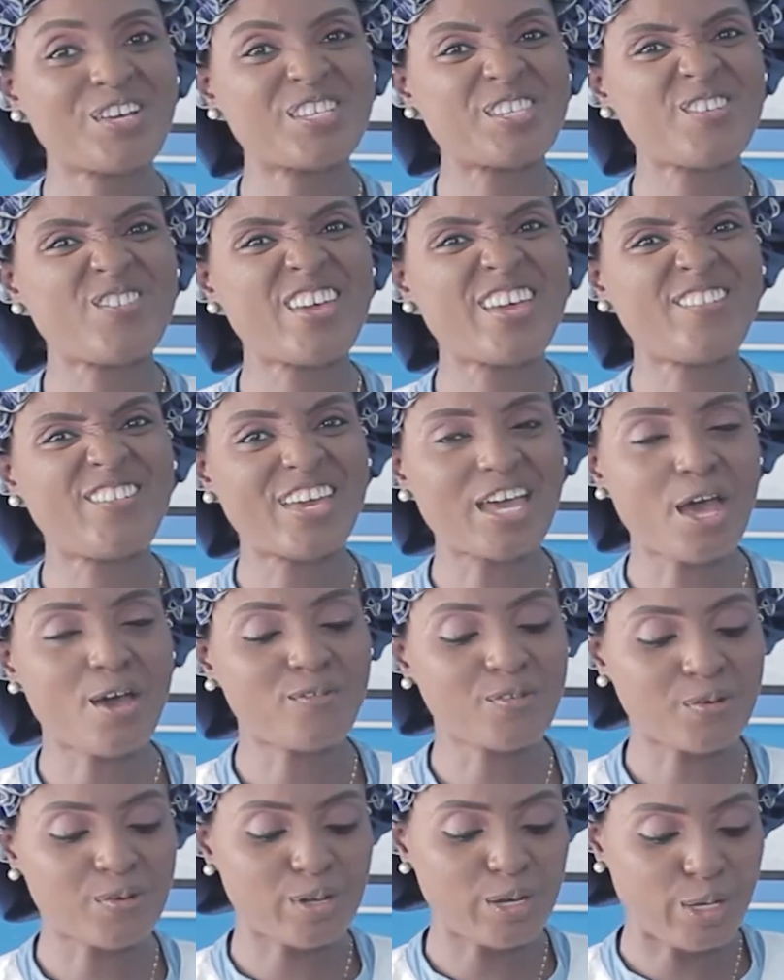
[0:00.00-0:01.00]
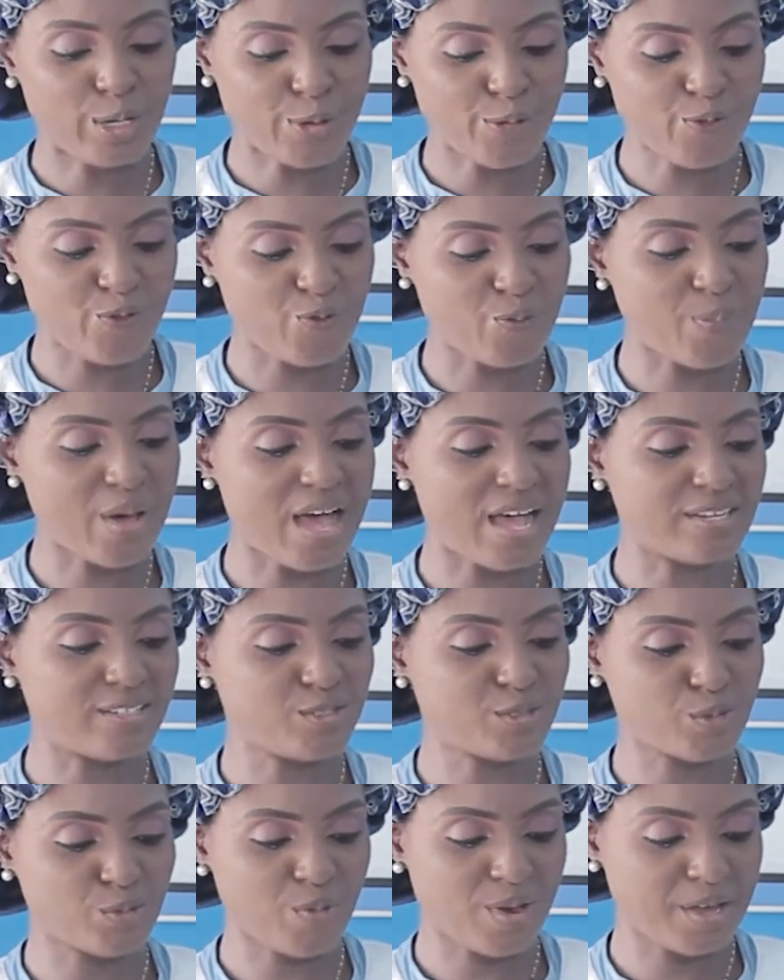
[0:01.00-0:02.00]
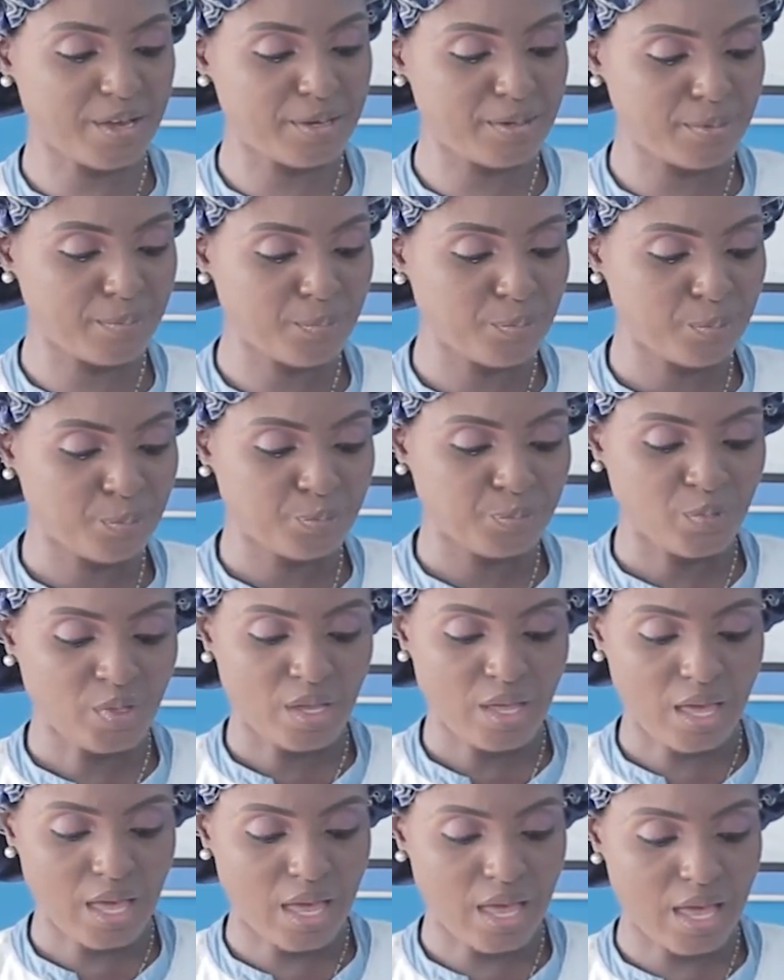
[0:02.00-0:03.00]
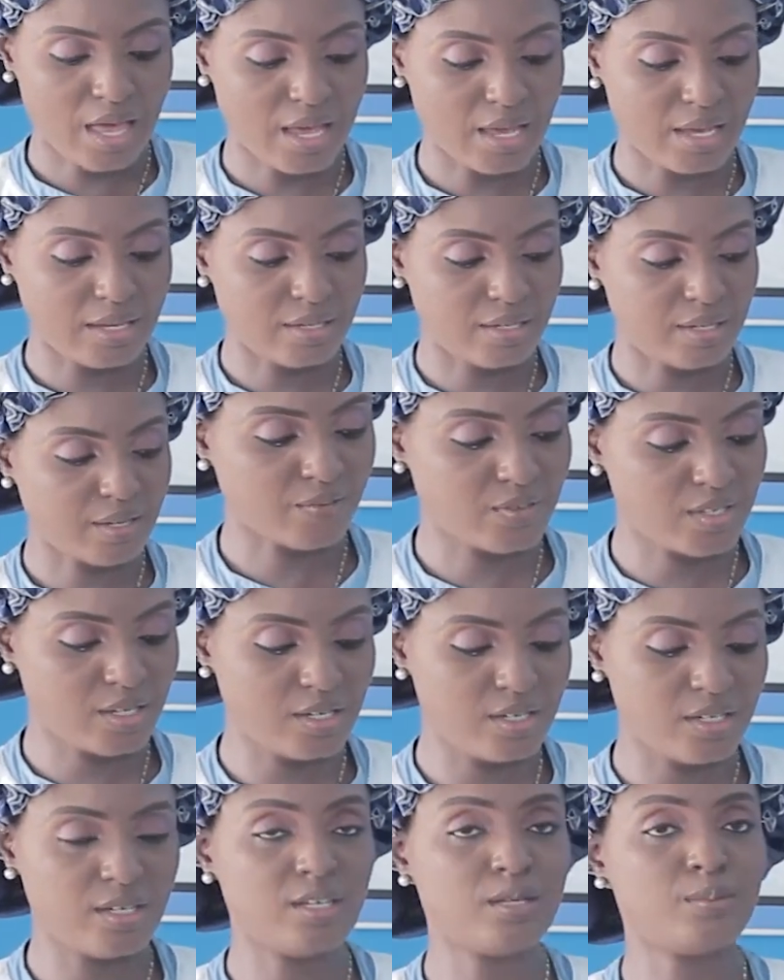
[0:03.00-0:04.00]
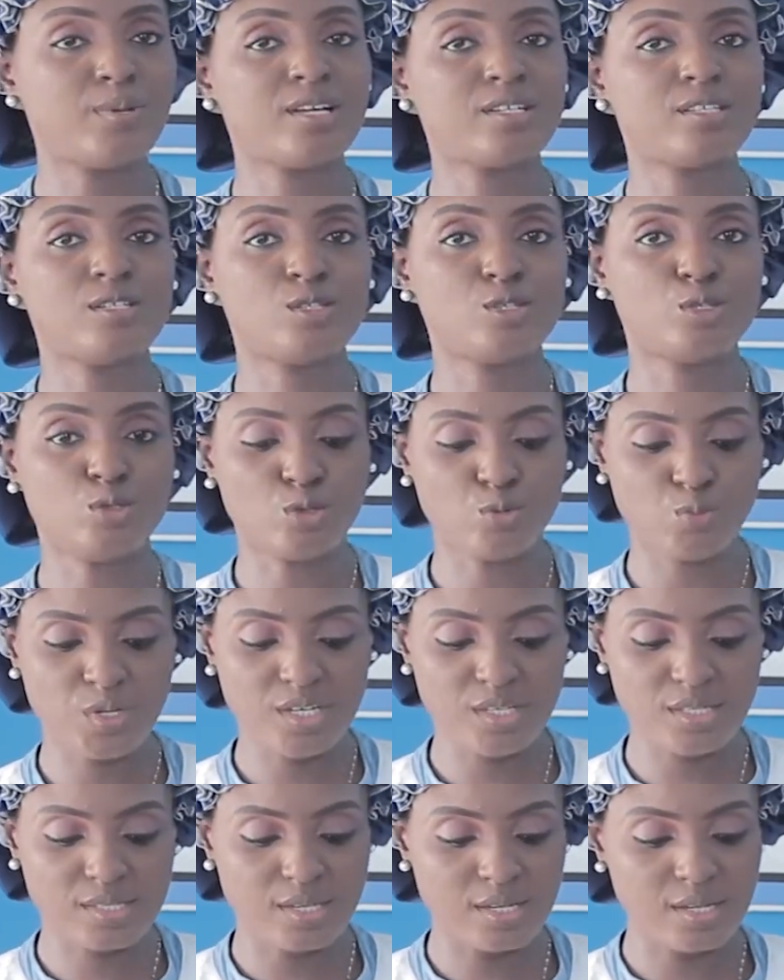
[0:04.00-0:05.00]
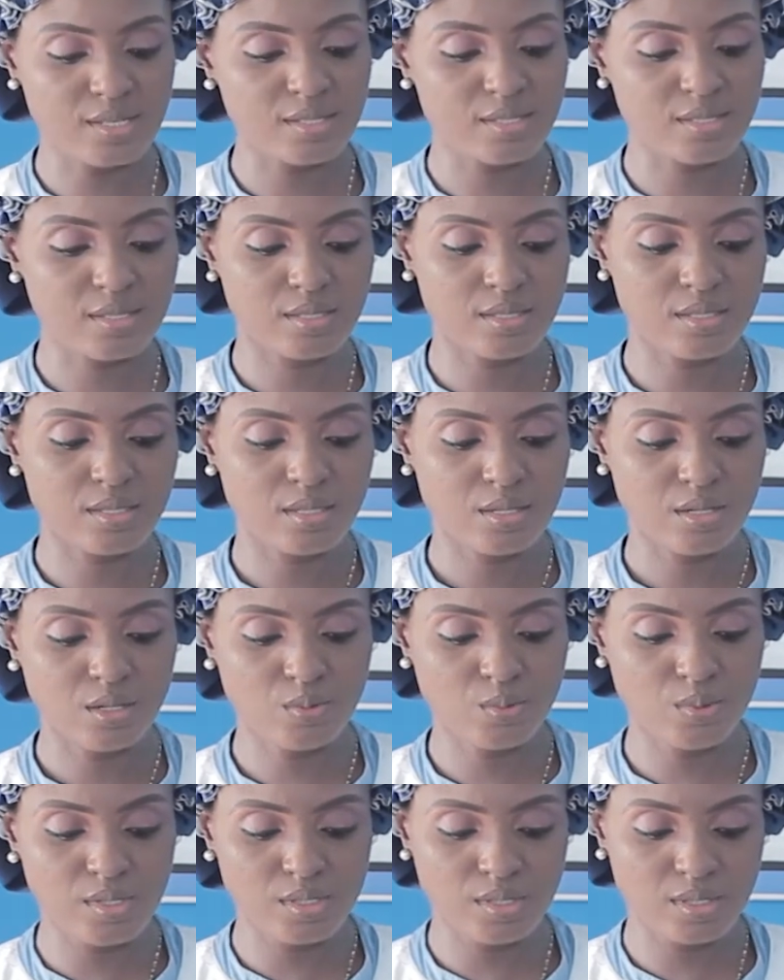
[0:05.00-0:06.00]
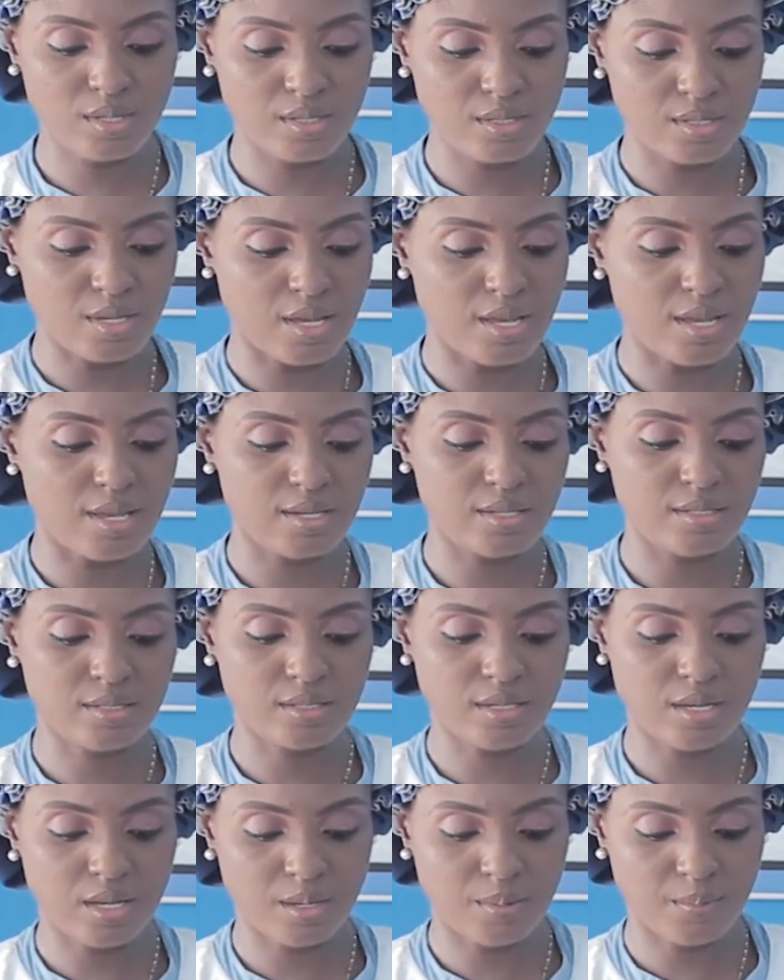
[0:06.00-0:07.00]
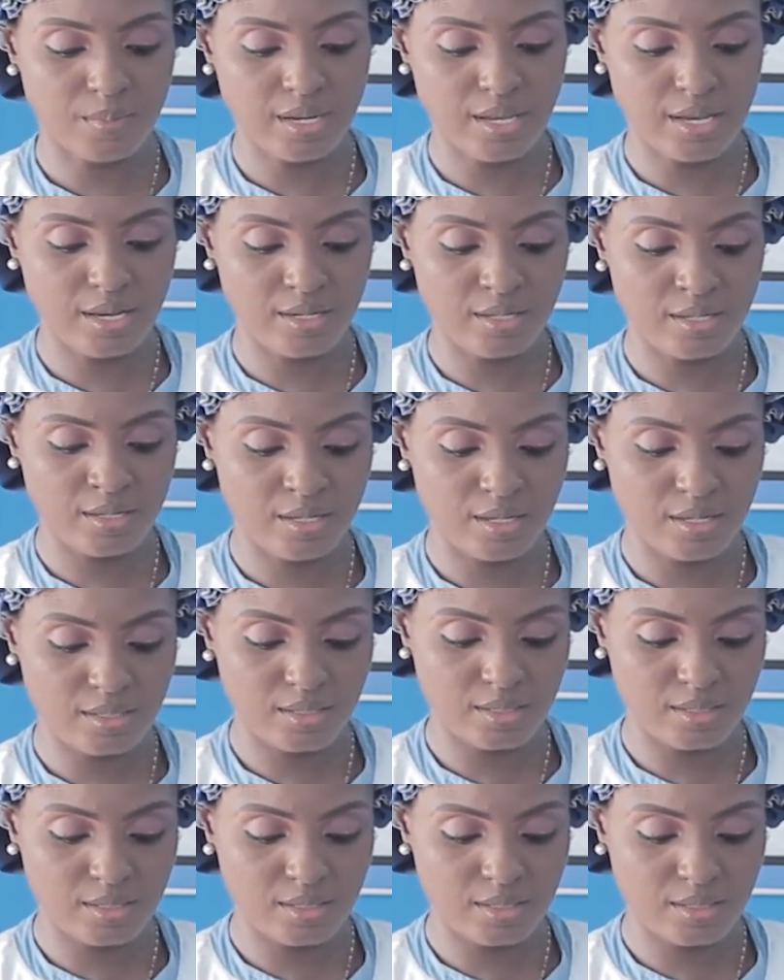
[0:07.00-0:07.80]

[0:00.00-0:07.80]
so yeah, we have our loaf pans, right? And I've taken the liberty to grease it, and I'm lining it